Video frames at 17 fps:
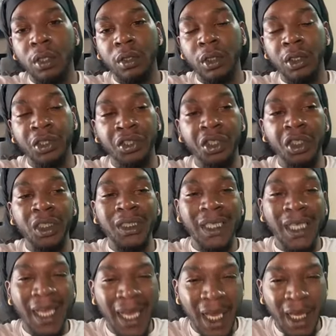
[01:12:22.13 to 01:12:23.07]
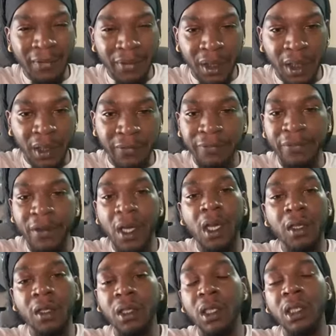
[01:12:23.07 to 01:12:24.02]
It's just having a
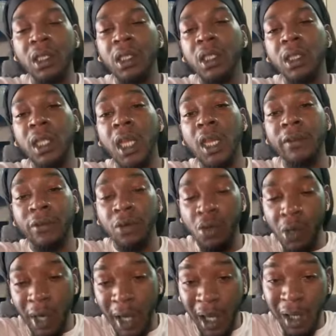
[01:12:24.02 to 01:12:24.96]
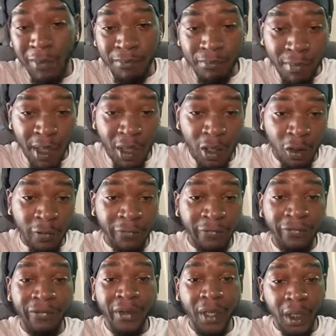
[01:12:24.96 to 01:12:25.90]
father in your life or a male
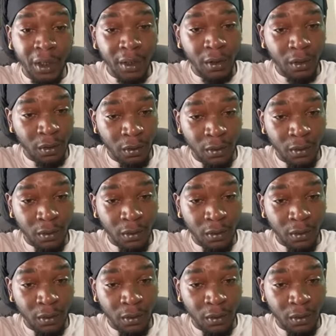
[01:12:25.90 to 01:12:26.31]
figure